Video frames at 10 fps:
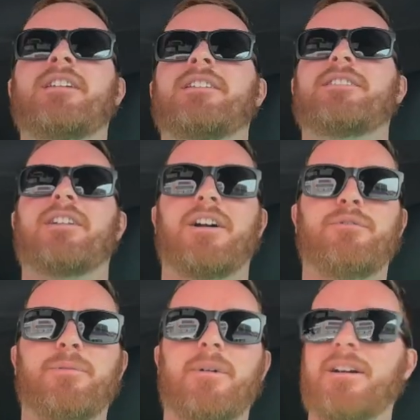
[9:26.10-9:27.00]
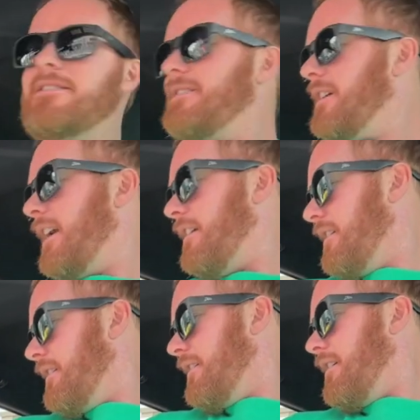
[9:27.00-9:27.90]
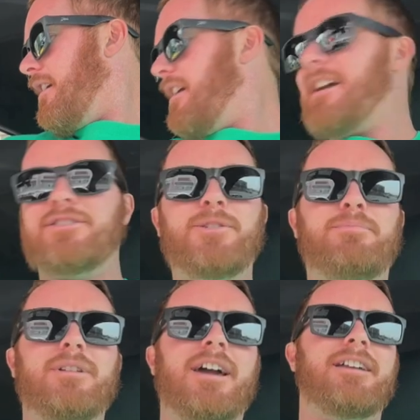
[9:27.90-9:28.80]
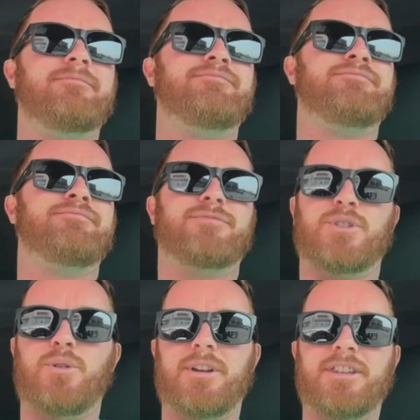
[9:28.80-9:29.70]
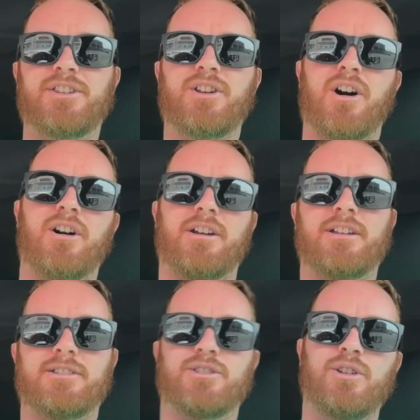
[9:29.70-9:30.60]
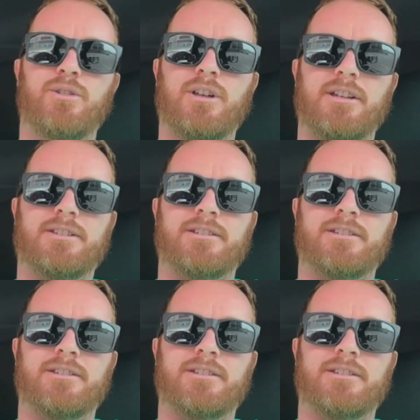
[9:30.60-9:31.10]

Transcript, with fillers: not for Mark today. All right, new plan. Go get the dog. Let's do this.